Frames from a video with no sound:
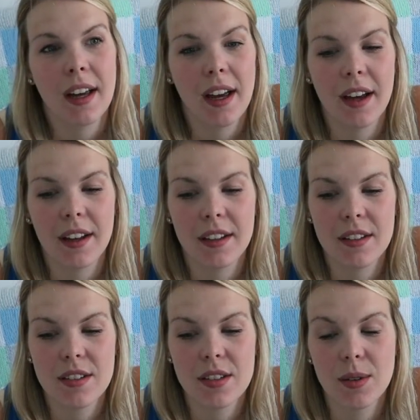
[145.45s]

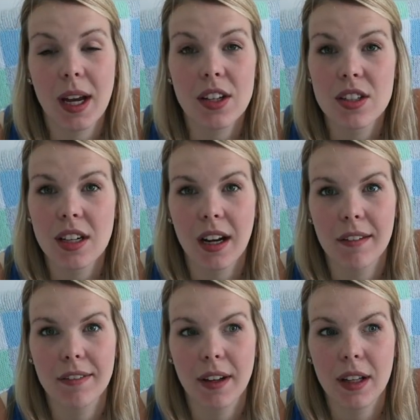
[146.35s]
And so yeah, it just kind
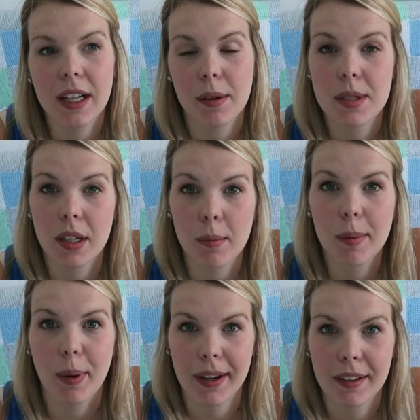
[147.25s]
of felt like I was going to be
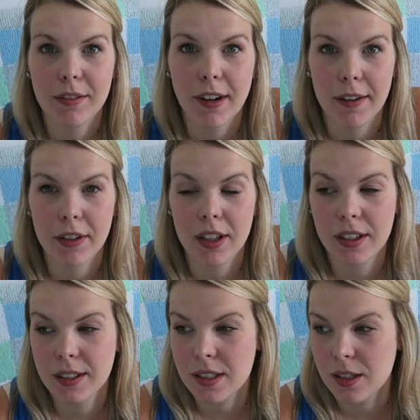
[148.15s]
pregnant forever.
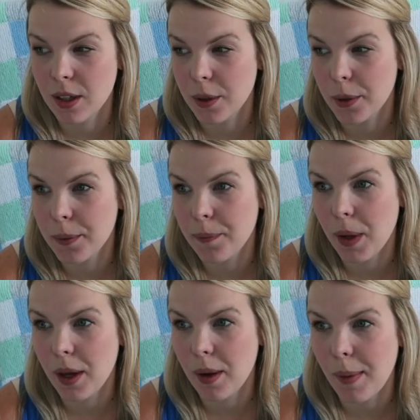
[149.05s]
So
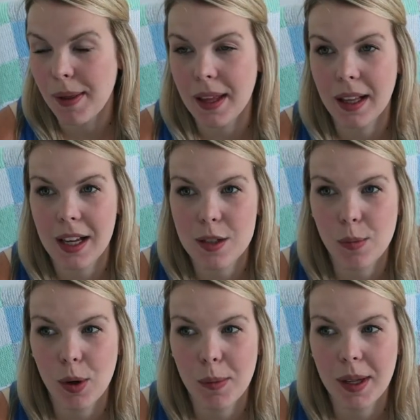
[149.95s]
at that last
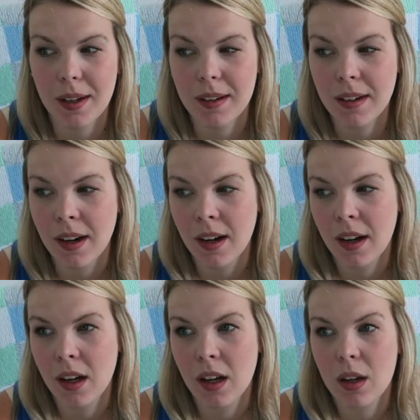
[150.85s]
appointment,
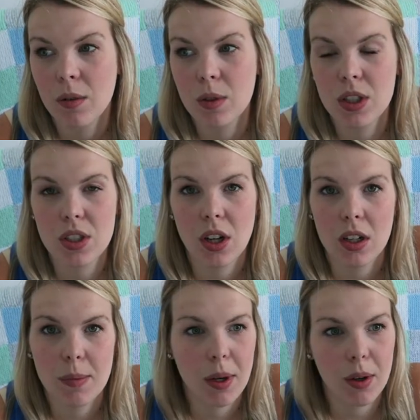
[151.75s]
we just
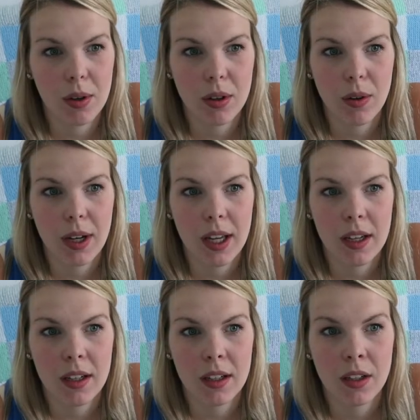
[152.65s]
talked about
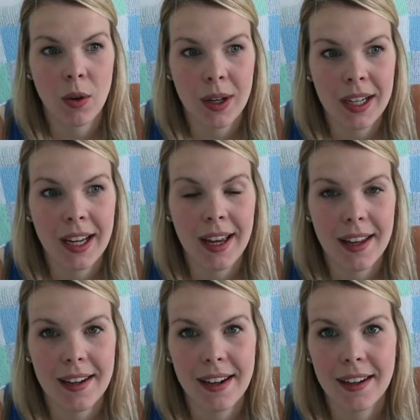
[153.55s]
going
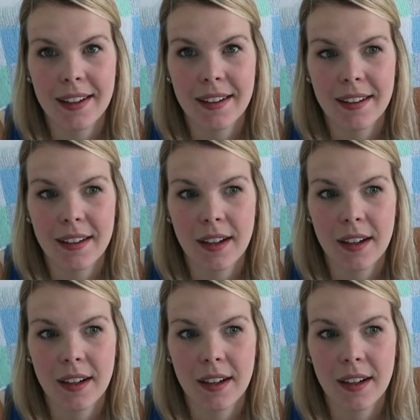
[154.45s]
ahead and